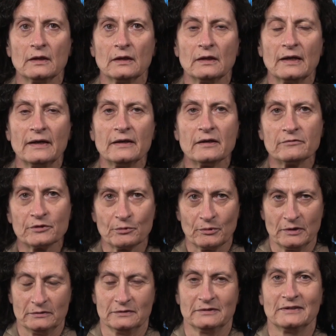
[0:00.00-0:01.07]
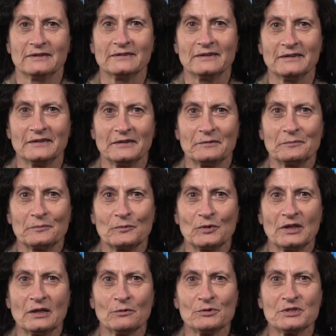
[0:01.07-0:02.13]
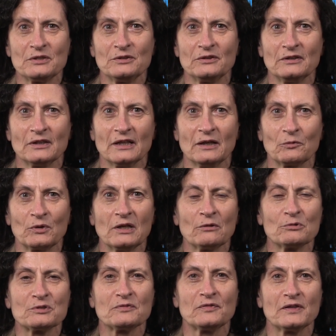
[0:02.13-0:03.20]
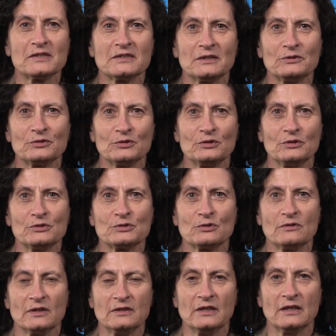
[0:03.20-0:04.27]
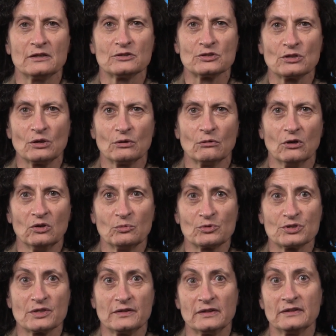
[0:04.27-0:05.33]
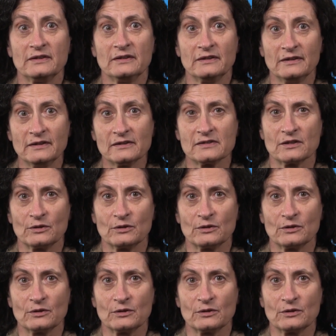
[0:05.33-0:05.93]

Hi, everyone. Um, when, I was in, uh, when I was first introduced to the DSO almost 13 years